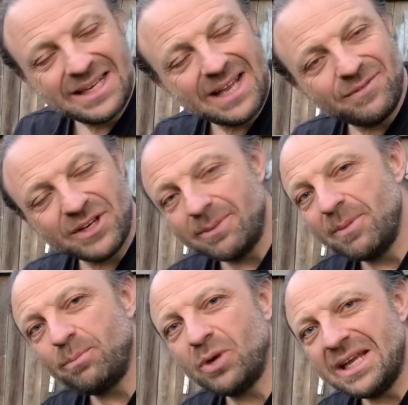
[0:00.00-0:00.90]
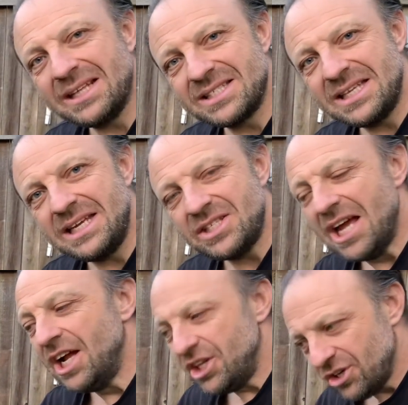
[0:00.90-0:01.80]
If you're going to be putting in seeds,
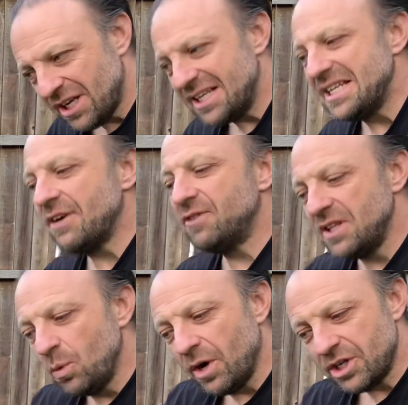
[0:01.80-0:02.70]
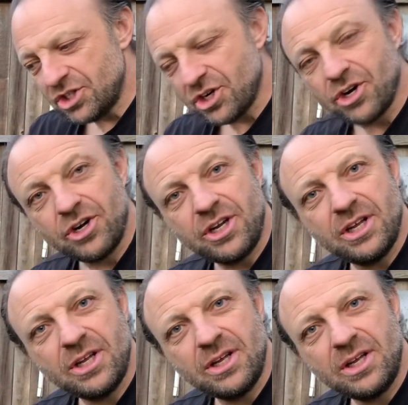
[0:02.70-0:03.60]
you're going to definitely want to turn
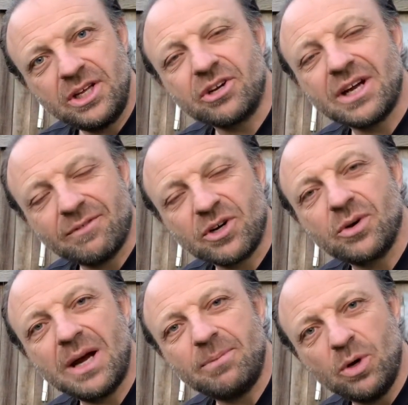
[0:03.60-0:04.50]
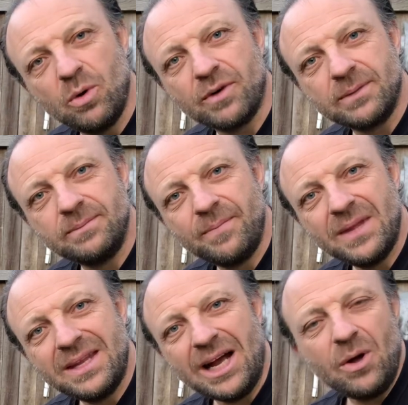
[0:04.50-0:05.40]
your cover crop over.
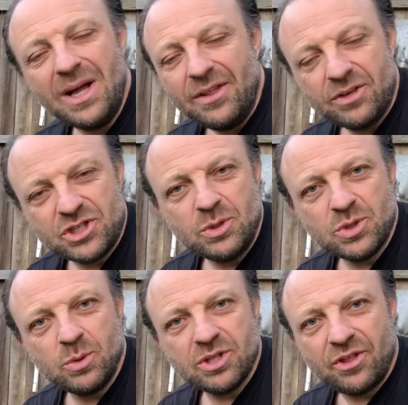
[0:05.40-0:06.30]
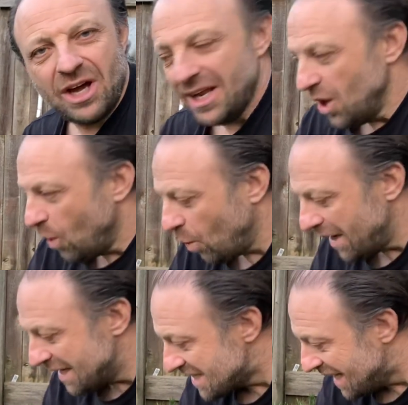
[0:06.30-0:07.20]
Now, there's two schools of thought.
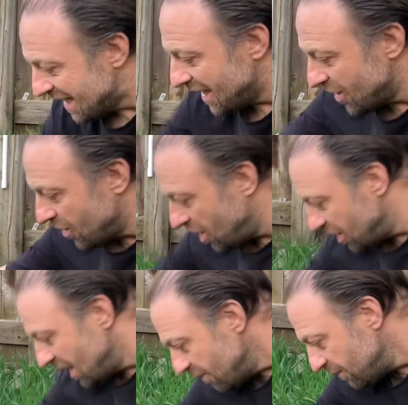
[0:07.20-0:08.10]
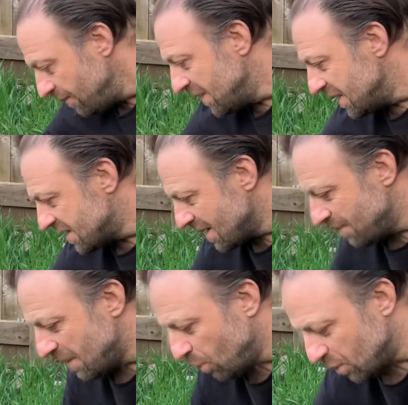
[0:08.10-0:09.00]
One is cut it all off. Some
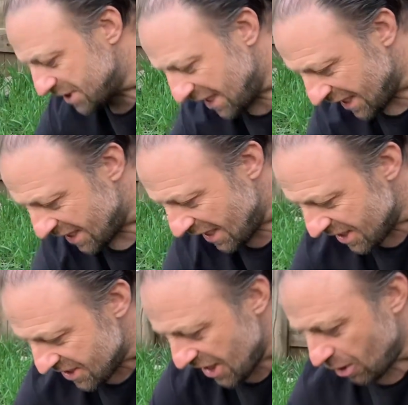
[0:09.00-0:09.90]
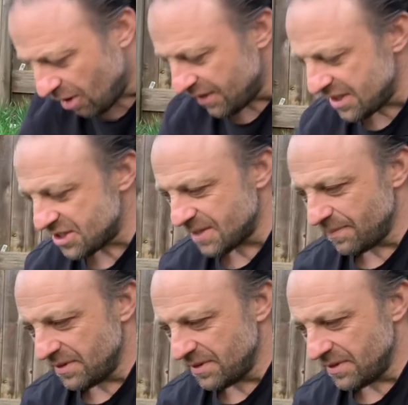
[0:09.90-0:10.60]
people will tell you, take all this